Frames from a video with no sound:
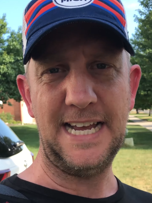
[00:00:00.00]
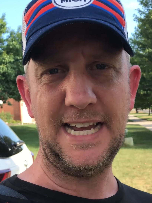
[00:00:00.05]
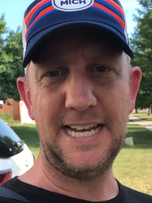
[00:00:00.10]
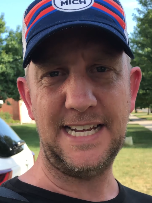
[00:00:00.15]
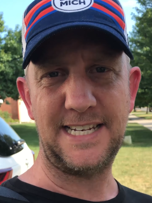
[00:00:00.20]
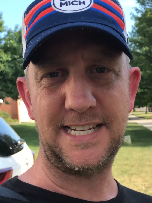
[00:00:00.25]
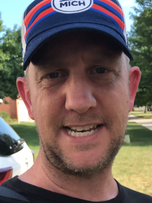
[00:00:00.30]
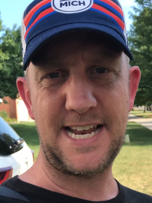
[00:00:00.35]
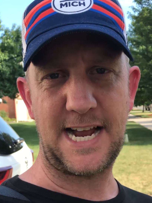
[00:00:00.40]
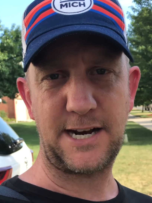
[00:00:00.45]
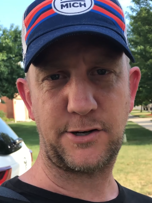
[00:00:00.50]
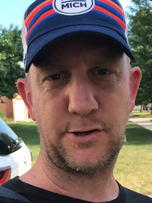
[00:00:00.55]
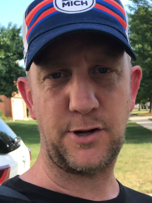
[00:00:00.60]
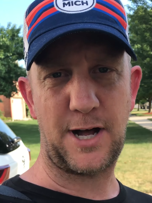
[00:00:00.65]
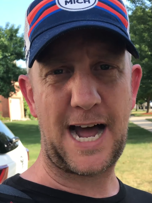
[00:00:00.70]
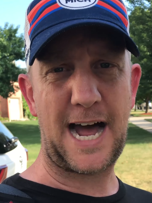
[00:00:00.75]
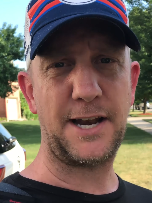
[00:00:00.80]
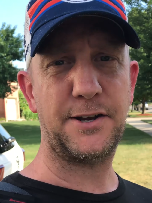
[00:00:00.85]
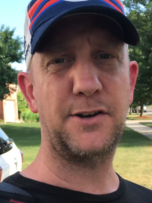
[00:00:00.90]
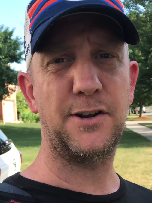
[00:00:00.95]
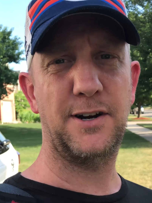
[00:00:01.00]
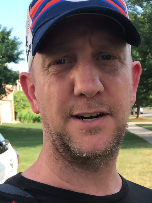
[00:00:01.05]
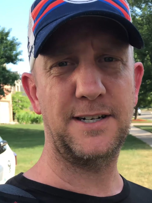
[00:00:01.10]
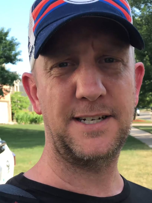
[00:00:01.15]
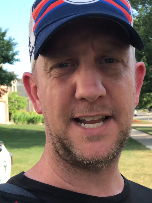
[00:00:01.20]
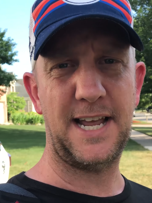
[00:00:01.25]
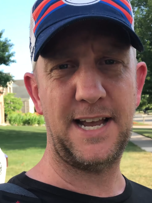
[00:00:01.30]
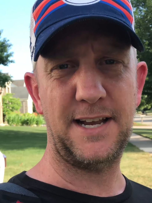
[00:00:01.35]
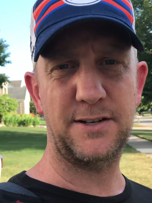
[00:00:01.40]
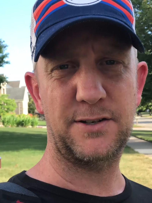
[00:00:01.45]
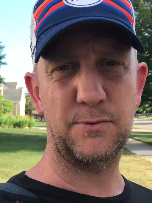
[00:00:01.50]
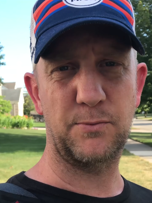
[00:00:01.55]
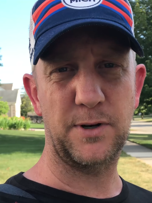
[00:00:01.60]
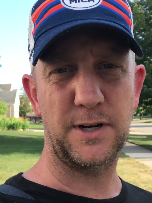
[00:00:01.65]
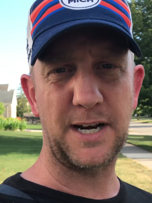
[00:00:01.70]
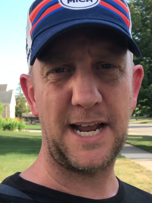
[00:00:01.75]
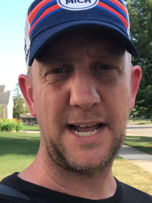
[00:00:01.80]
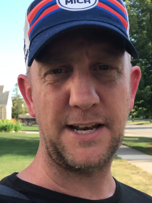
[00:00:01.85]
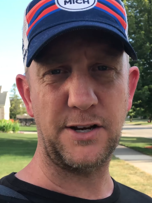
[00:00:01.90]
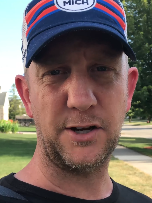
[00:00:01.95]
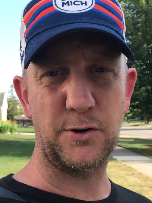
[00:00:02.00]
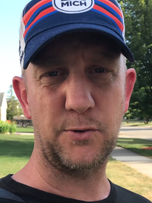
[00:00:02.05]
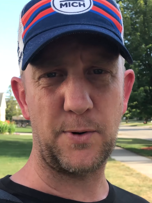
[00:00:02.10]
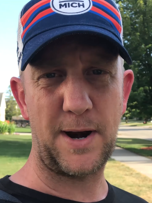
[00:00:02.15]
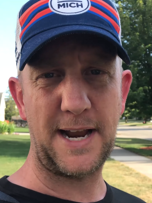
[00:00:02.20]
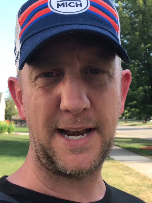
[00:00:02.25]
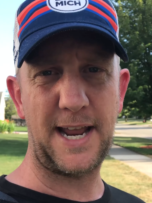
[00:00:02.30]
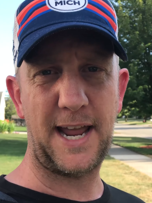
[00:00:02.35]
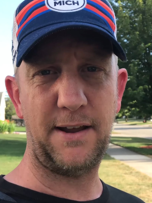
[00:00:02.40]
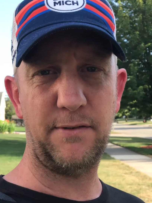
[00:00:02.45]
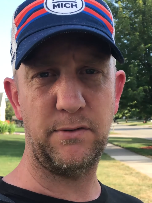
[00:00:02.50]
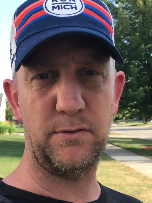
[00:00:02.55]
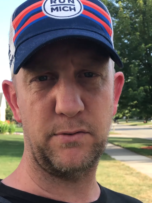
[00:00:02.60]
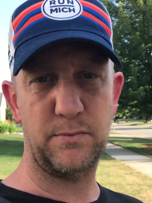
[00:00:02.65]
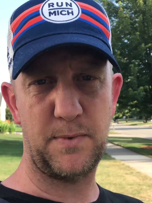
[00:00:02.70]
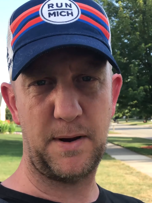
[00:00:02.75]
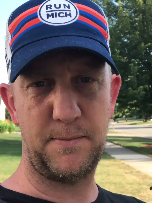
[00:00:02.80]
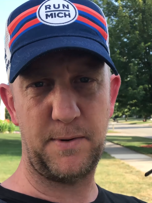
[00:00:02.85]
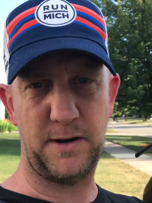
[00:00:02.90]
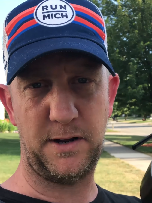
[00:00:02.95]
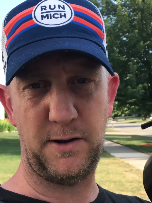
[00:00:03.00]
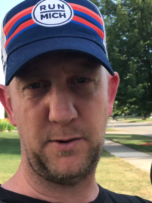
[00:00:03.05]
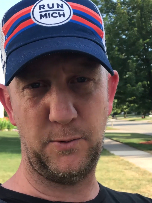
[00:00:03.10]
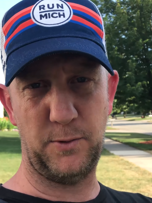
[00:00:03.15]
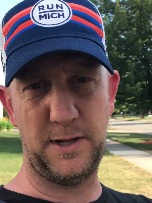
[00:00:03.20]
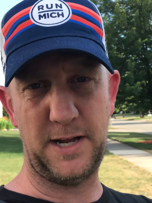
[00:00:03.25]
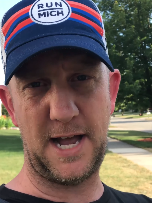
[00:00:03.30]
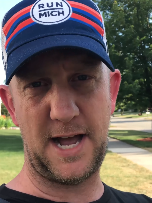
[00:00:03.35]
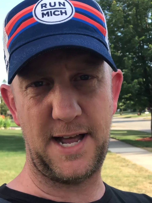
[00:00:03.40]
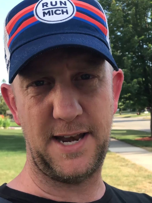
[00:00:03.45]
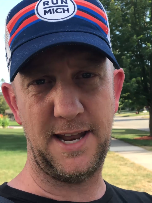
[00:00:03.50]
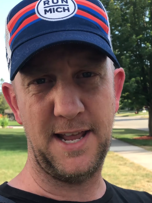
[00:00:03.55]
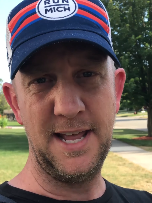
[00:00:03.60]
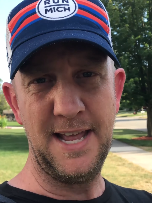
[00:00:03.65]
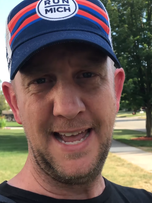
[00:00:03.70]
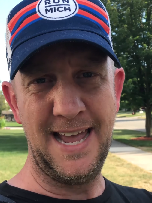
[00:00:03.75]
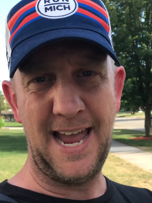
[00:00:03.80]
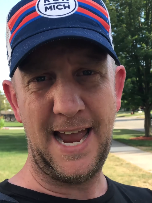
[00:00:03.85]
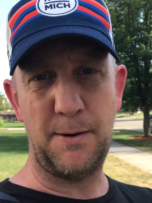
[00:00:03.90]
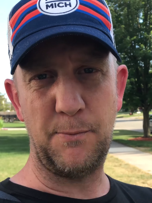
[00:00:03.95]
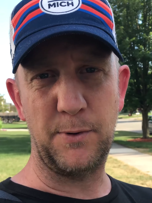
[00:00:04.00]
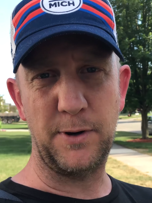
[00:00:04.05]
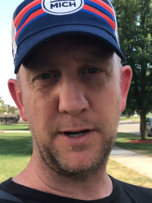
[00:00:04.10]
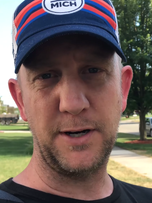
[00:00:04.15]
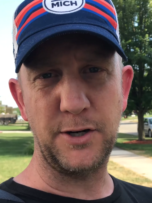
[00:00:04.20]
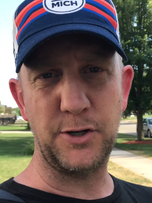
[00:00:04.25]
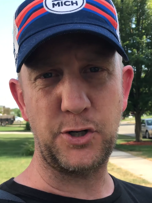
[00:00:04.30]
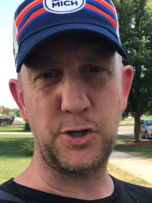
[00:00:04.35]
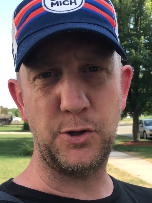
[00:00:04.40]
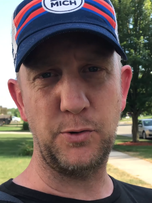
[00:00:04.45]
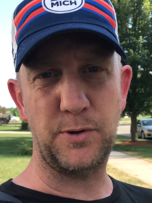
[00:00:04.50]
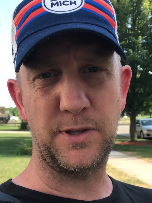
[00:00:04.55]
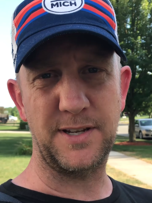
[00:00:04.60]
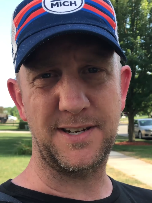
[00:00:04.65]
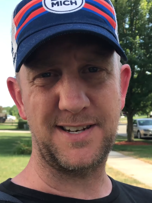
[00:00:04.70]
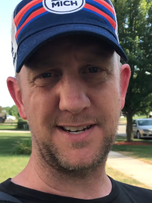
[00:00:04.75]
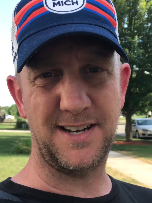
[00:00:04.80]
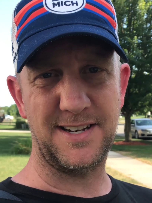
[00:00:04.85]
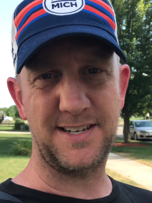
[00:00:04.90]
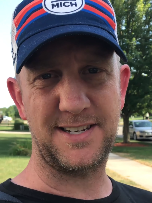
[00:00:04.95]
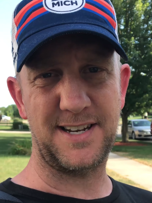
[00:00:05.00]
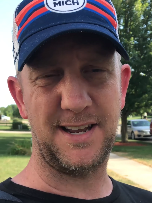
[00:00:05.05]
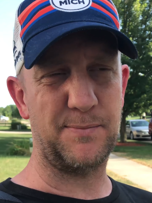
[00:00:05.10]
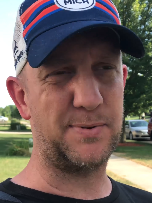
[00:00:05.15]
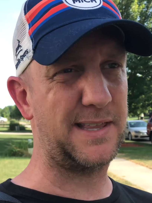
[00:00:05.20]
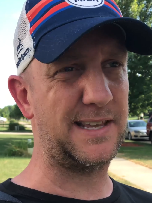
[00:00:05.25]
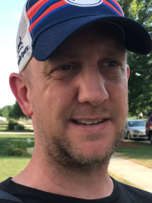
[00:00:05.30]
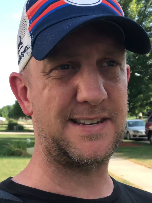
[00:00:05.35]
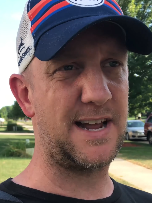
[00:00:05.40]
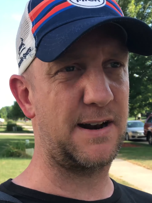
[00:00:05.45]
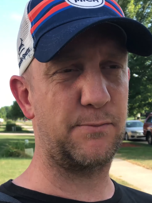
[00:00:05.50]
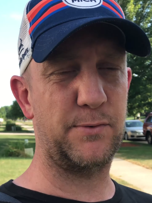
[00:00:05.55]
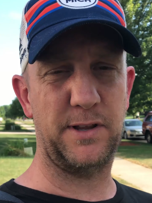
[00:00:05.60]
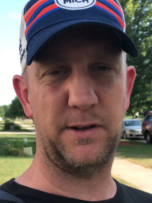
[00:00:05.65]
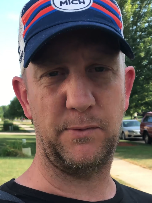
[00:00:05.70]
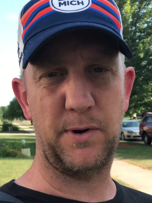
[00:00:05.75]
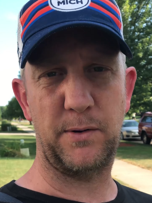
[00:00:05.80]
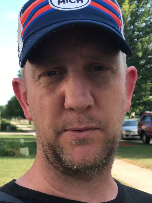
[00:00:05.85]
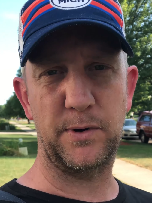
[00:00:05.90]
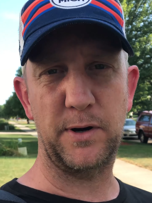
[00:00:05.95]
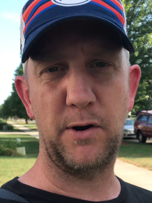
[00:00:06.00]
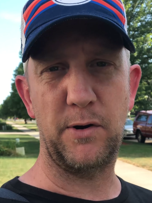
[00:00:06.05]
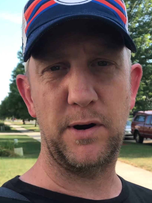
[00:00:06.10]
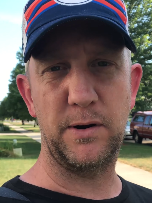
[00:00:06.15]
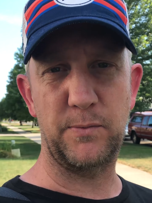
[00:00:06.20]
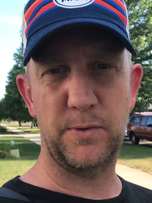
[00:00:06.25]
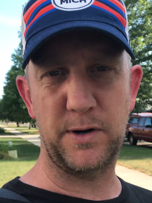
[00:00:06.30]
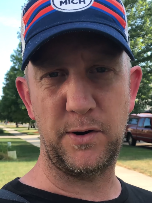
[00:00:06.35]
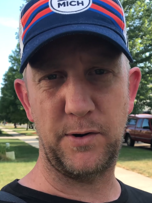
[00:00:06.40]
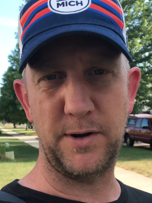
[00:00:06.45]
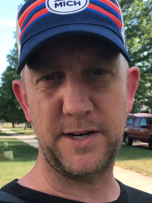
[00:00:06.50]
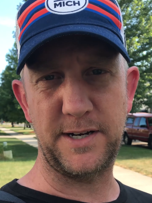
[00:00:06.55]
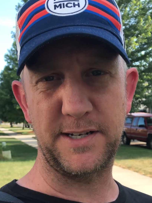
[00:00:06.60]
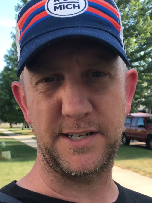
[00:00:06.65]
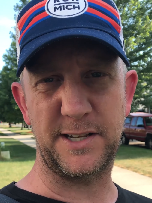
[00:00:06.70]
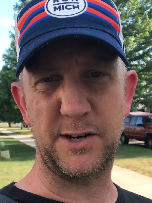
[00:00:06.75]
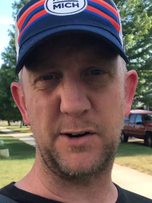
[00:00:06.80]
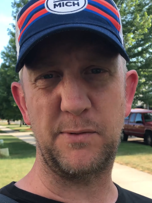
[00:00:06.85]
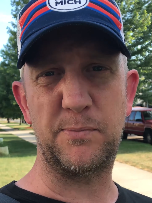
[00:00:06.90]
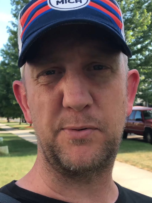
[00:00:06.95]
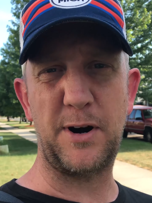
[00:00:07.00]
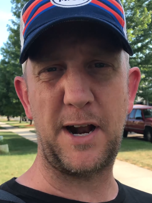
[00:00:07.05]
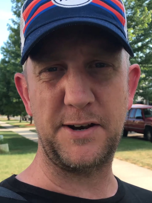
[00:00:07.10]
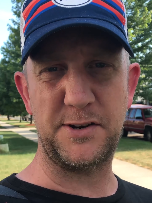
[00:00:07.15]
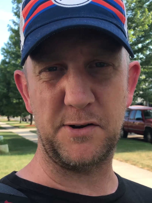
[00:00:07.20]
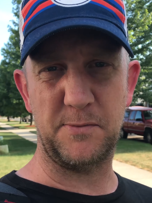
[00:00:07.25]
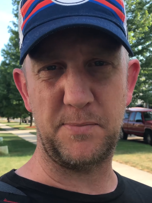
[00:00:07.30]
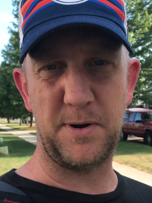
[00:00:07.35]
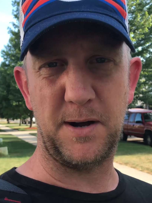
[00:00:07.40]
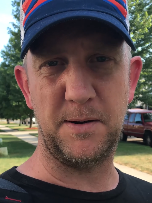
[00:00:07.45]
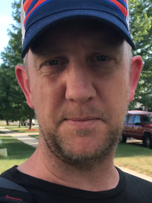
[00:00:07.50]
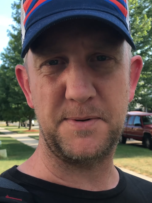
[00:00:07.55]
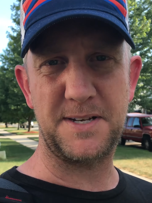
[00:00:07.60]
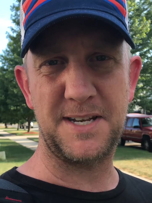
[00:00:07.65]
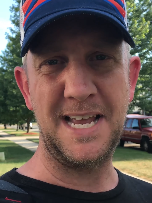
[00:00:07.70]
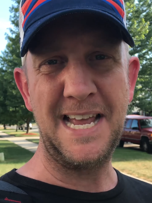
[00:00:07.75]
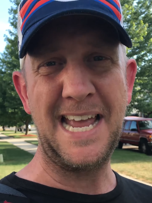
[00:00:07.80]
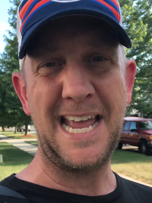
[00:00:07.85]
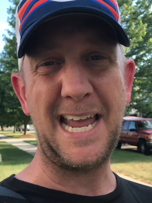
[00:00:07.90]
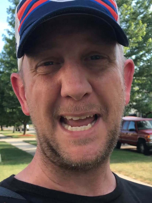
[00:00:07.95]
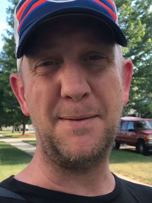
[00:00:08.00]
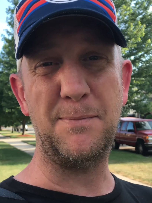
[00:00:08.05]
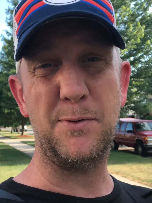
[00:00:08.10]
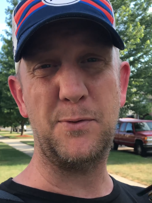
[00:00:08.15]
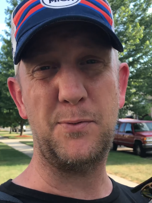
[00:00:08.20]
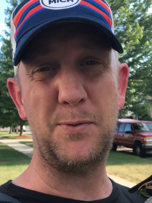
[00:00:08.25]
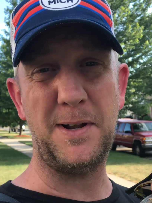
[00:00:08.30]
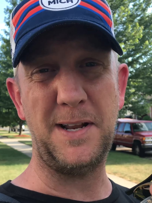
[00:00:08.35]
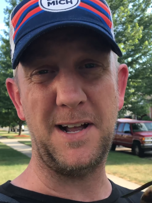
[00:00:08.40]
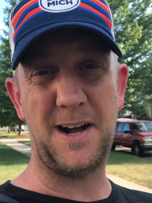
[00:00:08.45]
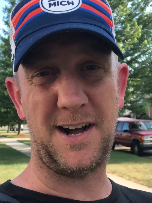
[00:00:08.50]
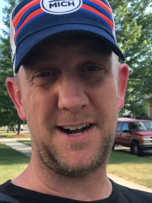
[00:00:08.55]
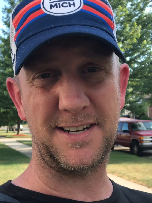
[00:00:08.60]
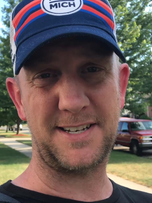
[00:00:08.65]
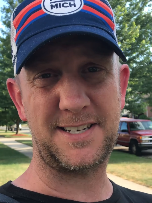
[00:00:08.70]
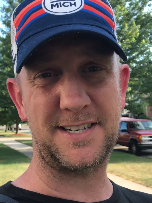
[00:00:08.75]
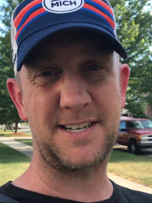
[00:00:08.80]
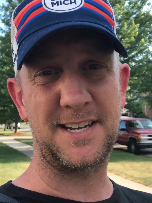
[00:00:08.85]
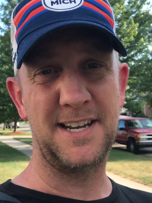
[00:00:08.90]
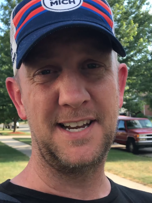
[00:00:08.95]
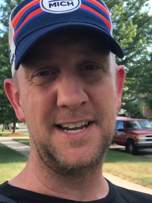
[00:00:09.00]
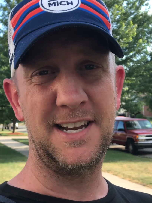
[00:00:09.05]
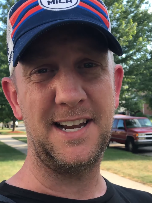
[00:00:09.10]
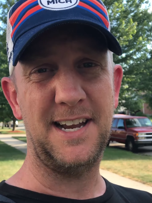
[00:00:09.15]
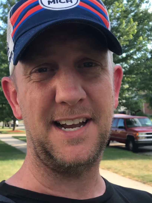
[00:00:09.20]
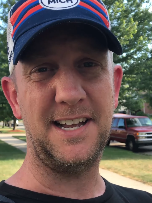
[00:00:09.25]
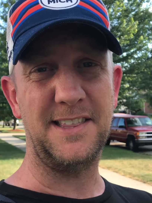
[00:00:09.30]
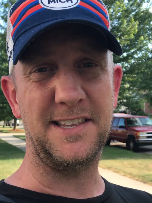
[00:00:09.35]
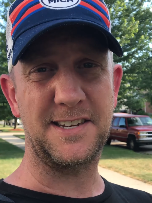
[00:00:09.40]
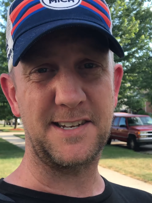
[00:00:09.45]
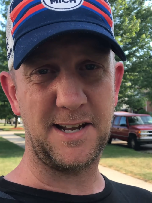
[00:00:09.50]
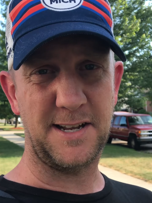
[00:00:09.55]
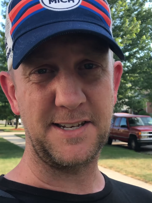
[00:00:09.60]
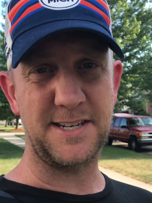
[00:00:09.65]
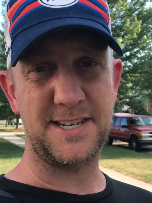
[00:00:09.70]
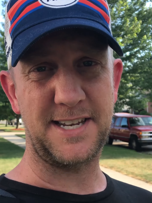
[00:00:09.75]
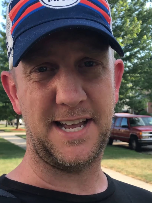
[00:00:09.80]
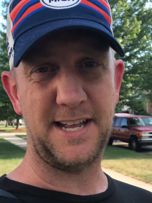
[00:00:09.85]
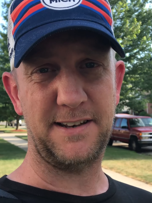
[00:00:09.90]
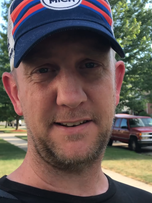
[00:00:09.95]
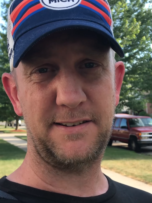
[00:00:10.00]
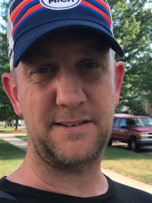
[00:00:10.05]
It's National Hot Dog Day, so we're gonna head to Grand Haven with my buddy Julian, and we're gonna shoot the sunset, but that's not really where we're going. We're going because there are pronto pups in between us and the sunset.